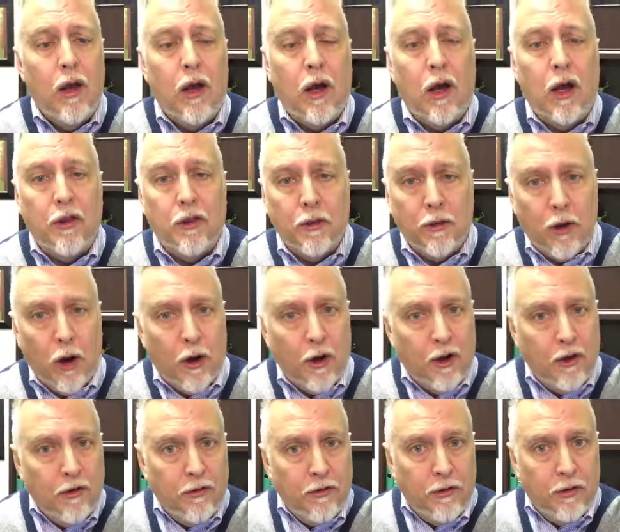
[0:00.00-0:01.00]

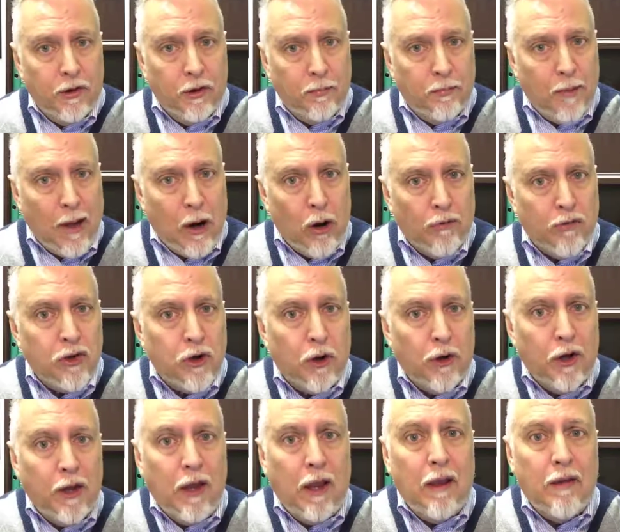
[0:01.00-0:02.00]
The power of
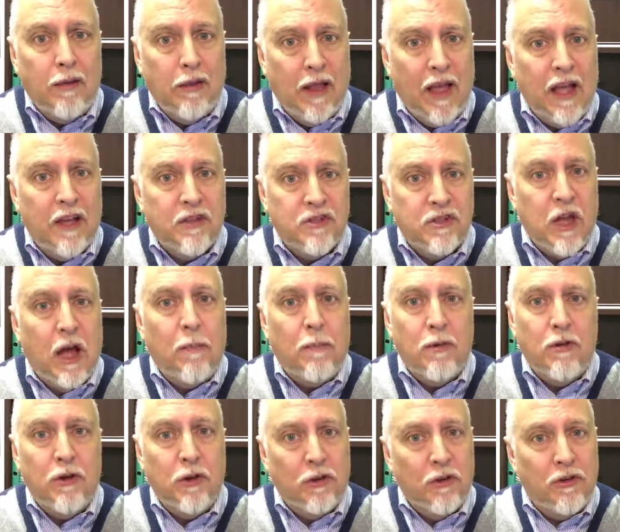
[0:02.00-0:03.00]
attorney lasts up
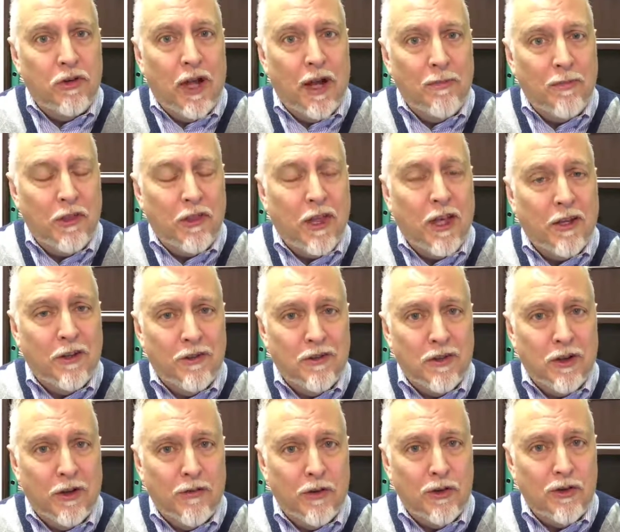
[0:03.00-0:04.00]
until the time that
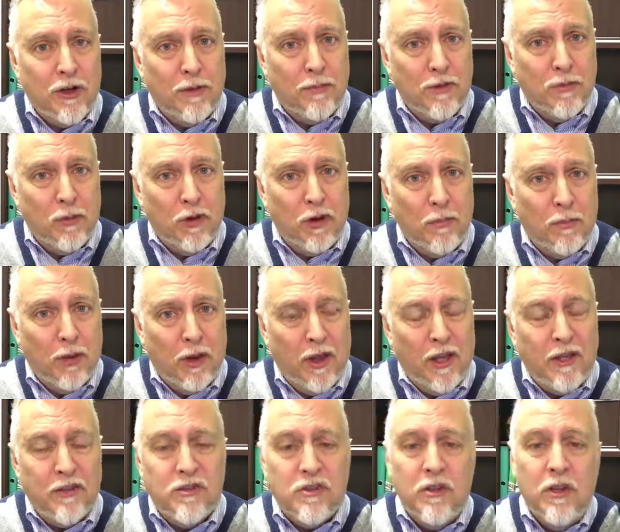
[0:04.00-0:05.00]
conservatorship is put in
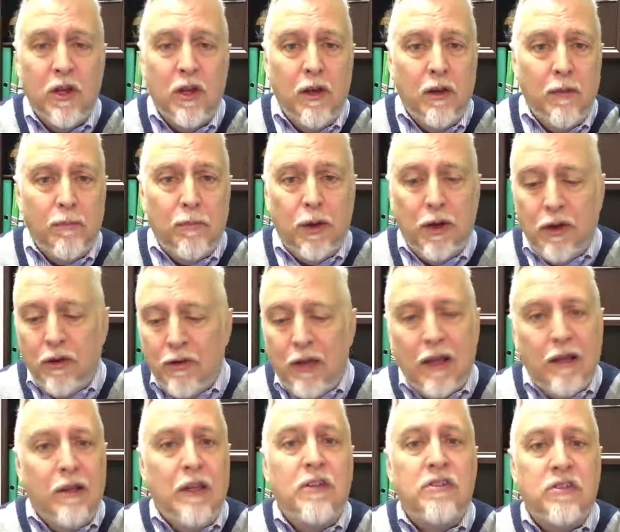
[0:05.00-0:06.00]
place, but
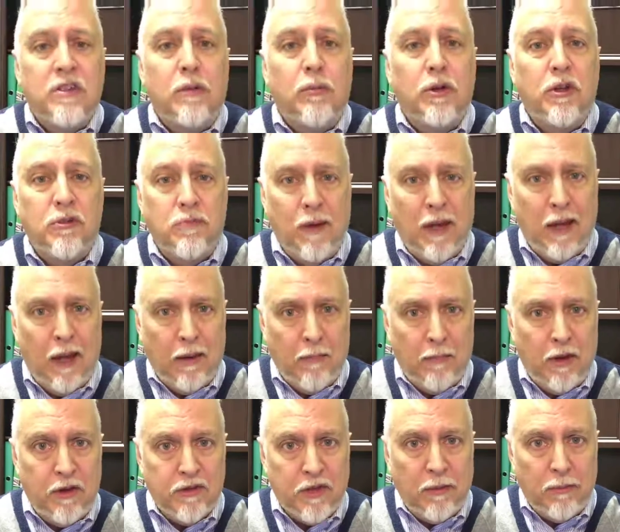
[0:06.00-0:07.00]
at least someone
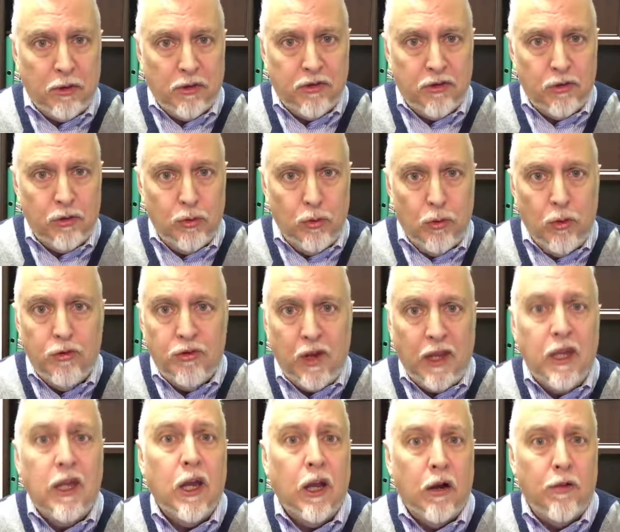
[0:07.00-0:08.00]
is able to
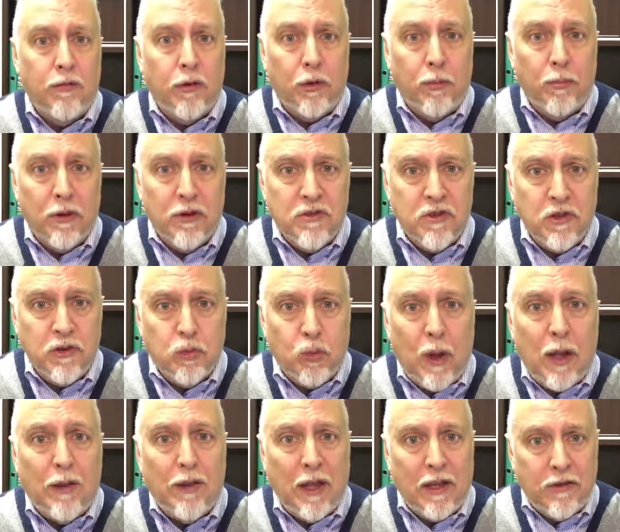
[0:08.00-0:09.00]
take care of your business
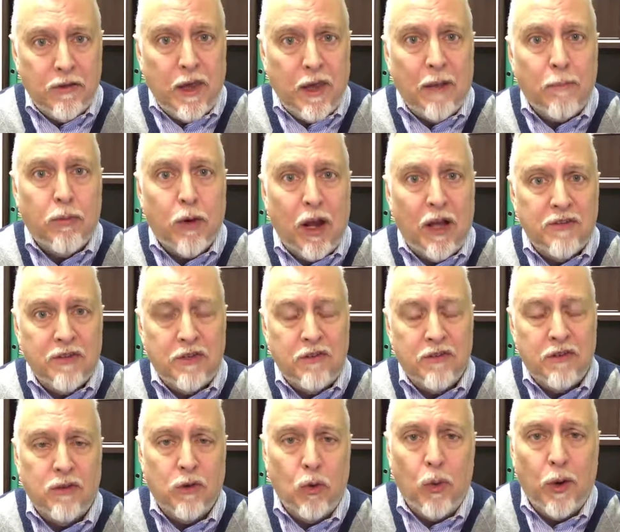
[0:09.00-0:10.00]
while that
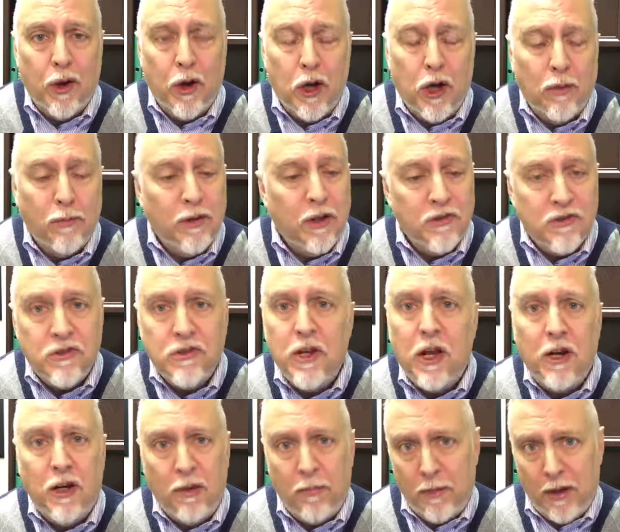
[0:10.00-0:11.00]
process is going on, because it's
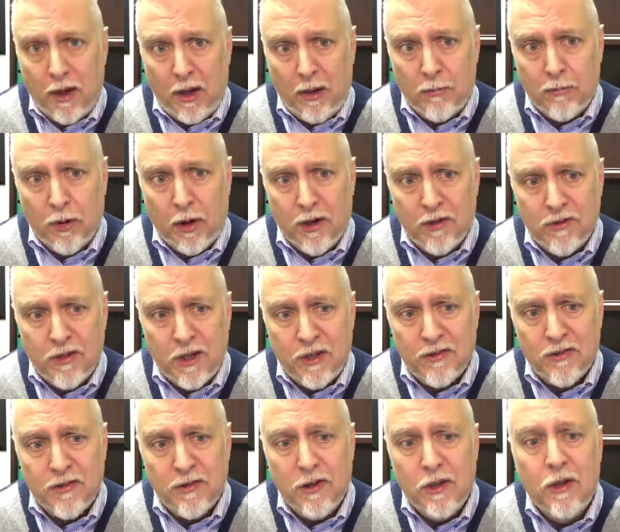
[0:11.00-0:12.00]
not an immediate
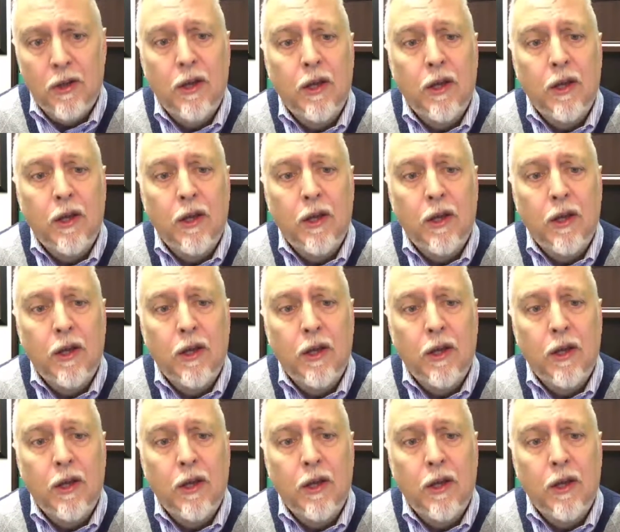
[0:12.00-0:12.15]
process.